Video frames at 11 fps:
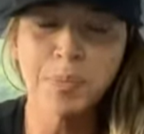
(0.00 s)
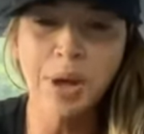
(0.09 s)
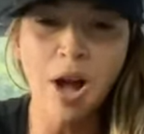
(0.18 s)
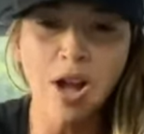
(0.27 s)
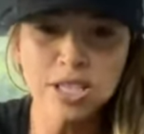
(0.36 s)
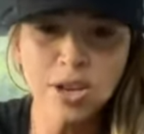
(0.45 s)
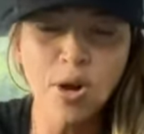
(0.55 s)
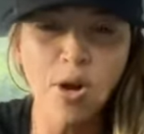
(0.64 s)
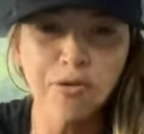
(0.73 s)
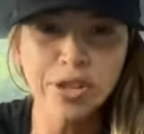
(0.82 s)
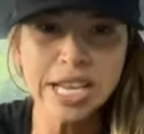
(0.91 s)
but also
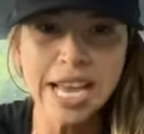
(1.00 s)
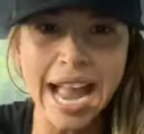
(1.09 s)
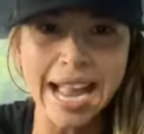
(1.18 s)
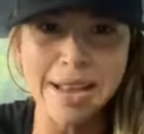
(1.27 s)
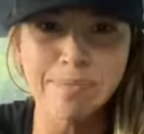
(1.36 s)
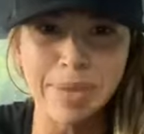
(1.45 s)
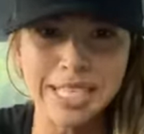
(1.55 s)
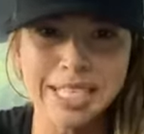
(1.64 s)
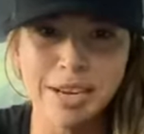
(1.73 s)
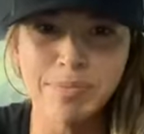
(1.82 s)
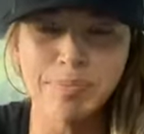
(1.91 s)
hopefully a
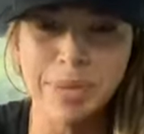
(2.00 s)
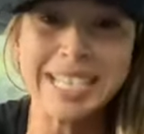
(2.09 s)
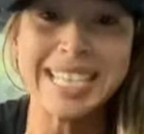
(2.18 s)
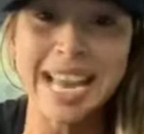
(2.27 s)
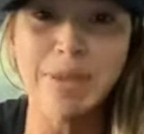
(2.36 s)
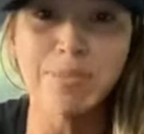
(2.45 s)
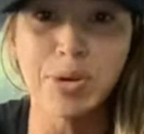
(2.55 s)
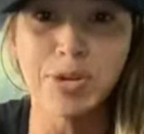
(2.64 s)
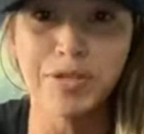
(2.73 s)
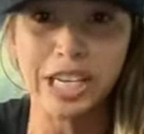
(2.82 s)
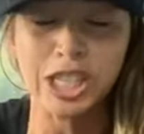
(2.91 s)
Monday
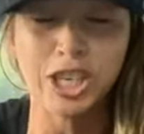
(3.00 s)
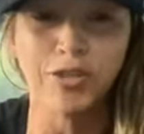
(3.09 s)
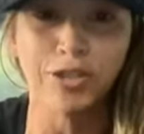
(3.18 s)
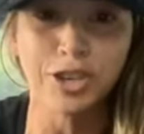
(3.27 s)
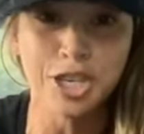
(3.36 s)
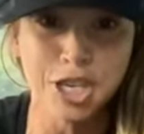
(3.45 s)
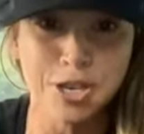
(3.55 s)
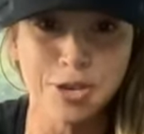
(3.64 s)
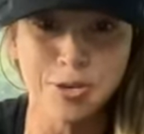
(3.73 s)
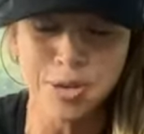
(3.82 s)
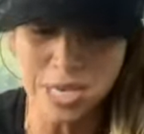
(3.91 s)
motivation for you